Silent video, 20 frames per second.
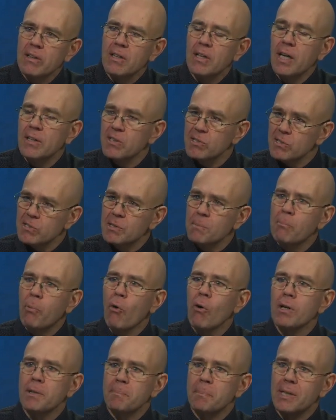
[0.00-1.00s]
And this is
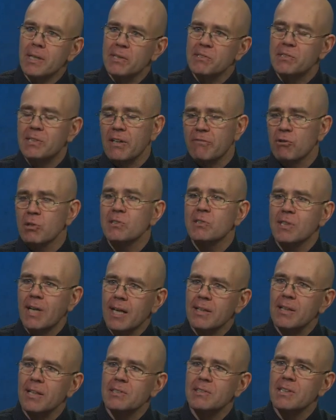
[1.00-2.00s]
important because different
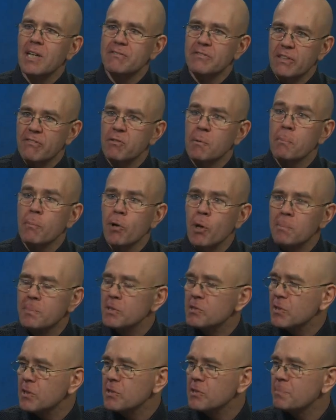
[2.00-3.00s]
satellites have different
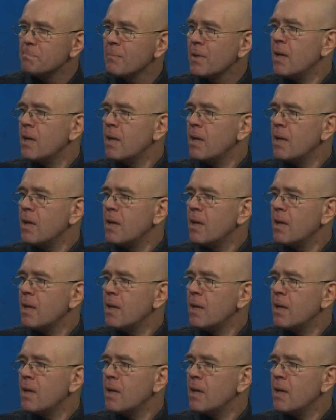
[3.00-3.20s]
purposes.